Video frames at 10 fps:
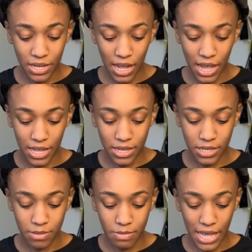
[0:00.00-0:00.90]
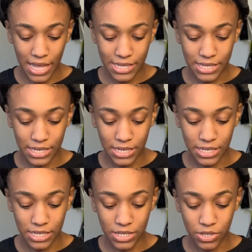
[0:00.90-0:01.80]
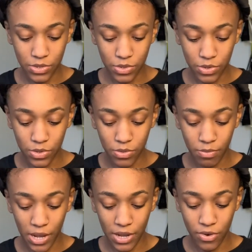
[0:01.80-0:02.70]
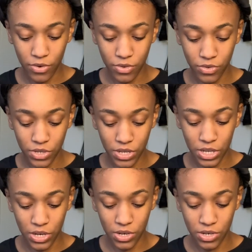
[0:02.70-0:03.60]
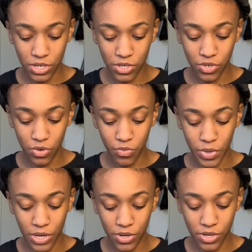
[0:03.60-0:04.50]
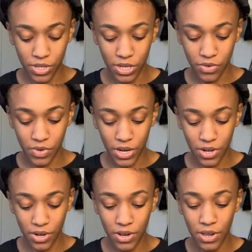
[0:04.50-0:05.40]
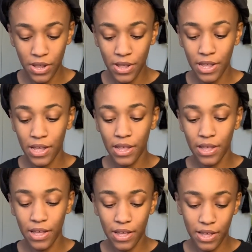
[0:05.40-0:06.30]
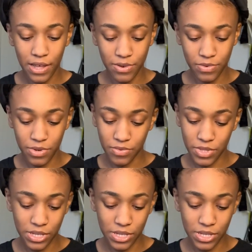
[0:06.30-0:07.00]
high capacity, digital, micro, secure, digital reader / writer. I don't know what the